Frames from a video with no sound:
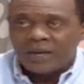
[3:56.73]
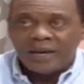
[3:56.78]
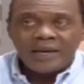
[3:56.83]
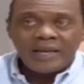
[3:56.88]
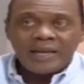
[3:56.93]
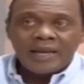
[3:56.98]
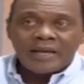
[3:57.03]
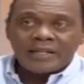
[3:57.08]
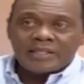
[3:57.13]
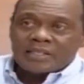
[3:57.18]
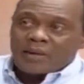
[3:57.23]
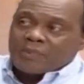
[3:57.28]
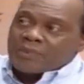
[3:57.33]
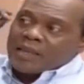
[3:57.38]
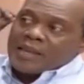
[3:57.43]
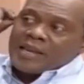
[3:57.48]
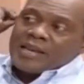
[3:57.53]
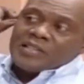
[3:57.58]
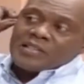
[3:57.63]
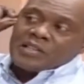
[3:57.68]
and he had
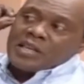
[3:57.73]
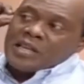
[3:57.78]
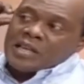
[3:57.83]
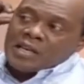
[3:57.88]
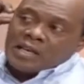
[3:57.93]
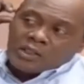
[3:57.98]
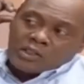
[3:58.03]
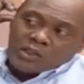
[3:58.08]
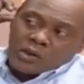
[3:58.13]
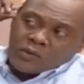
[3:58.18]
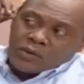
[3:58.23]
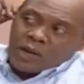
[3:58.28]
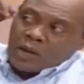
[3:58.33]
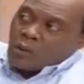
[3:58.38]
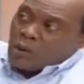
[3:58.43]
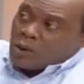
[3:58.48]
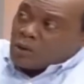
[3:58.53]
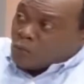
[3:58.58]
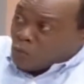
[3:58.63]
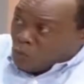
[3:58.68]
something in his ear, sort of
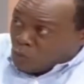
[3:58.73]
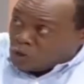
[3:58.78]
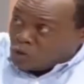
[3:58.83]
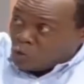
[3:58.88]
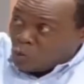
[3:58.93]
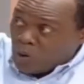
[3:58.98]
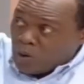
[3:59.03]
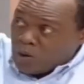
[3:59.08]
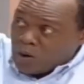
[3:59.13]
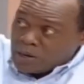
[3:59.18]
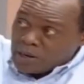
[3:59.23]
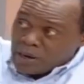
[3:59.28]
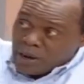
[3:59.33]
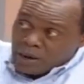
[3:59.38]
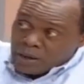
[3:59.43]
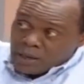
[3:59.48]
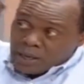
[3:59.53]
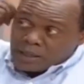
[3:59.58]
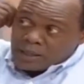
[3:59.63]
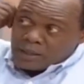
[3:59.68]
like what you're wearing
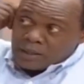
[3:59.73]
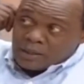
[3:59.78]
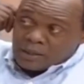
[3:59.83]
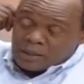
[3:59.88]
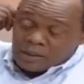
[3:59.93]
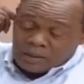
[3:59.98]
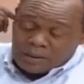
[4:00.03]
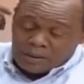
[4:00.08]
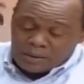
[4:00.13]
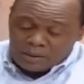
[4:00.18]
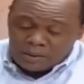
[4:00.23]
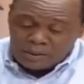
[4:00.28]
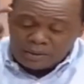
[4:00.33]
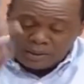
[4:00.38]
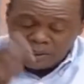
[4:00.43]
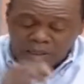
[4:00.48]
now, like a